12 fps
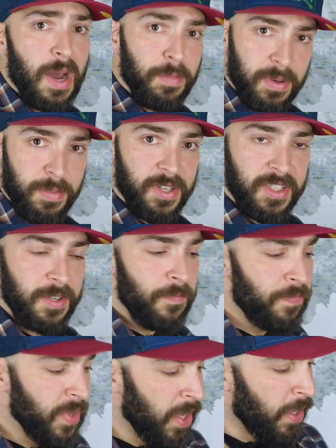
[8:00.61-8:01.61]
upper body,
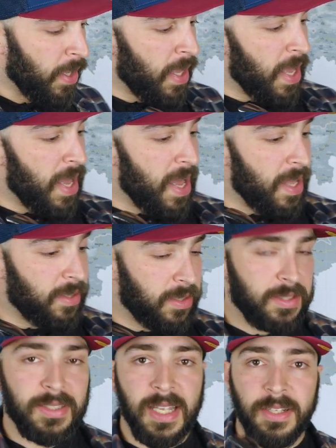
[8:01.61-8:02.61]

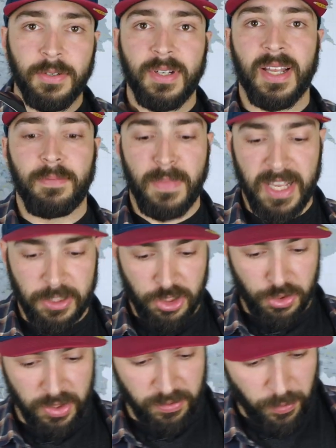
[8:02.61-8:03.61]
and then you can make
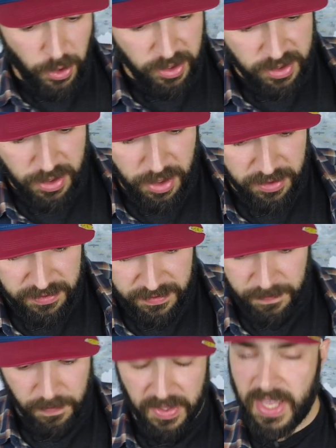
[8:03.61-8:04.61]
short work of
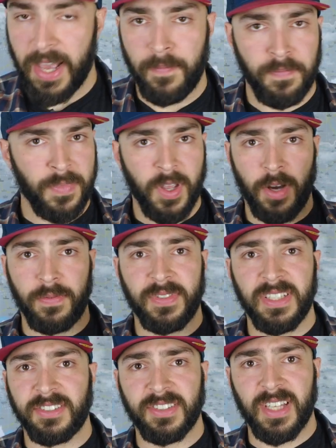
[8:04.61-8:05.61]

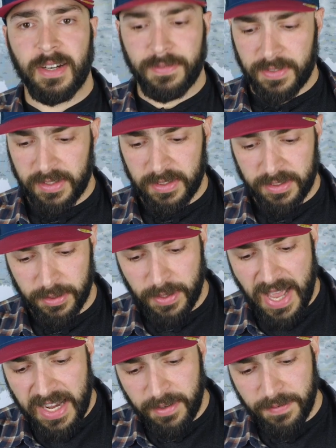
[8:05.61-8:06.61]
this stuff. So
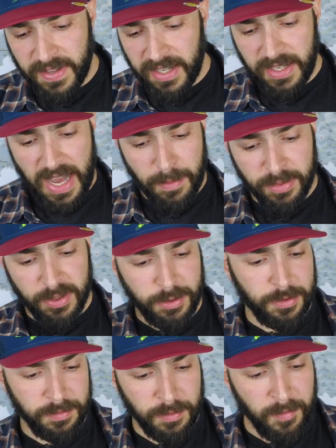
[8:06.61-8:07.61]
anything up
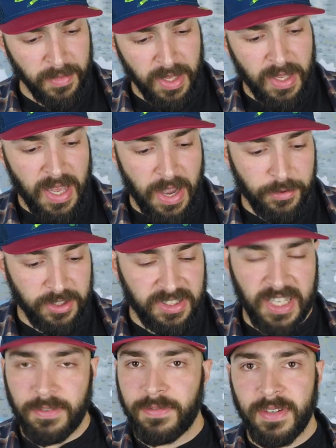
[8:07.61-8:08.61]
to, I would
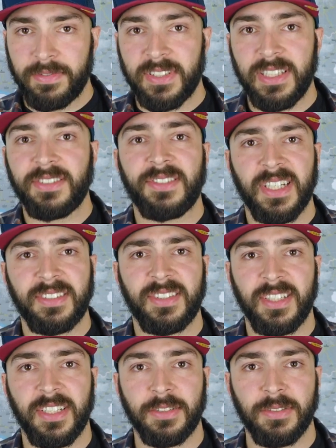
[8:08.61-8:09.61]
say,
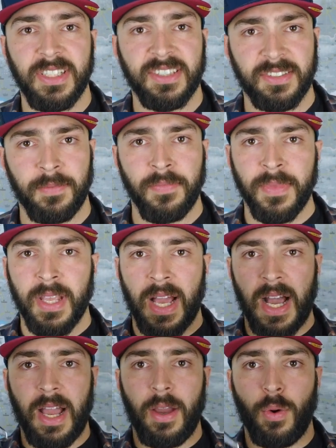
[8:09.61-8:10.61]
50-60 degrees,
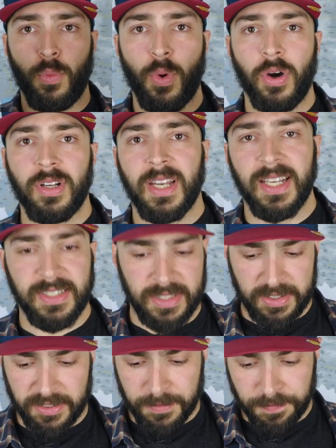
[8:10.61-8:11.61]
I walk like
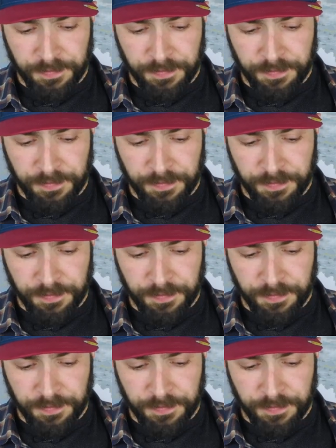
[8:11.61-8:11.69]
this.